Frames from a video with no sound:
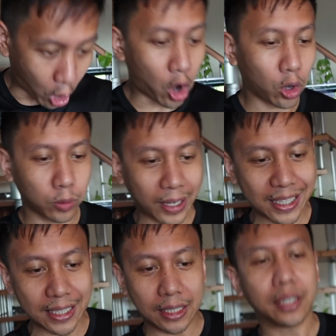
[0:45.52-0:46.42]
All
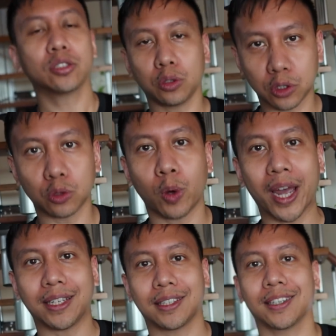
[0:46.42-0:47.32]
ready to
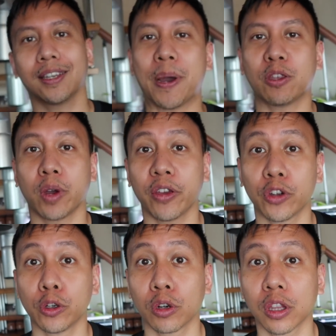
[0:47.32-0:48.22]
sweat. By the way,
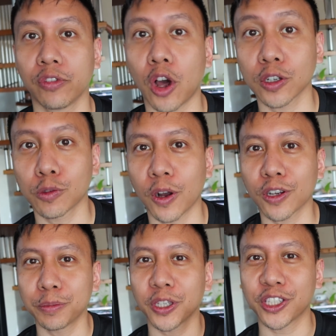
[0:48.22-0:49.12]
if you're new to the vlogs,
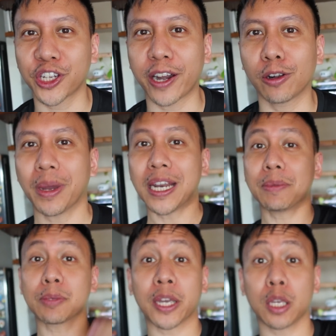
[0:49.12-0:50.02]
welcome to the channel. My
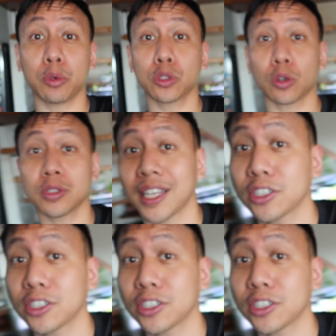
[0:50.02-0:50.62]
name is Mikey Bustos.